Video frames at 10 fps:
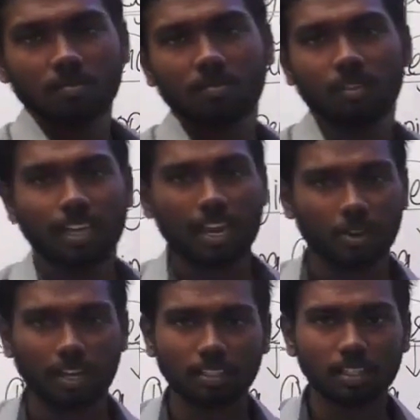Can you
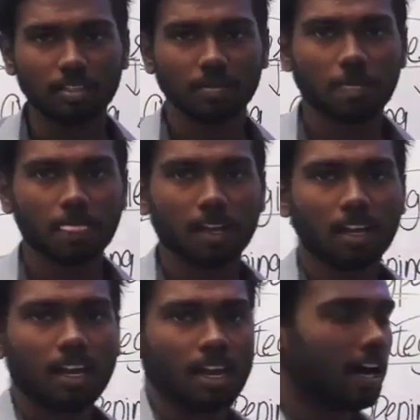guess it?
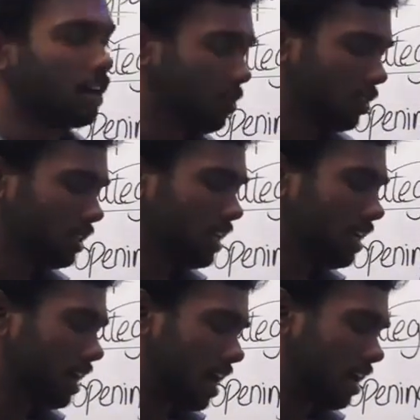And obviously
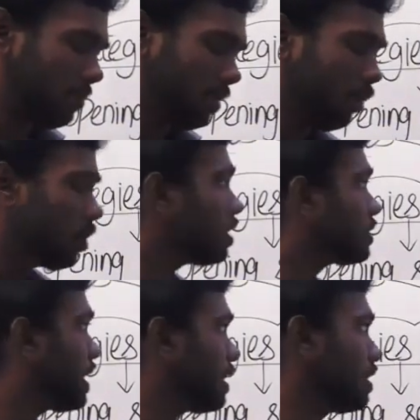before
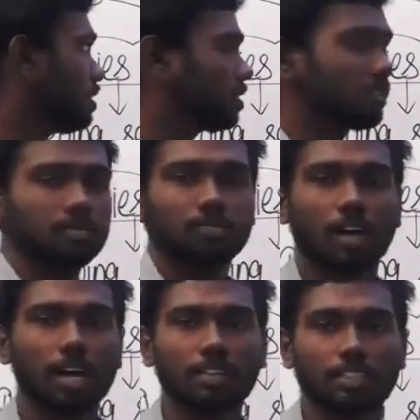saying this,
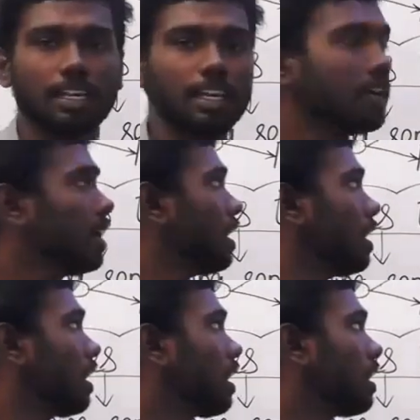I will say
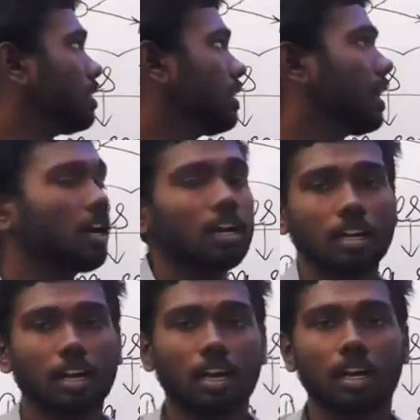there are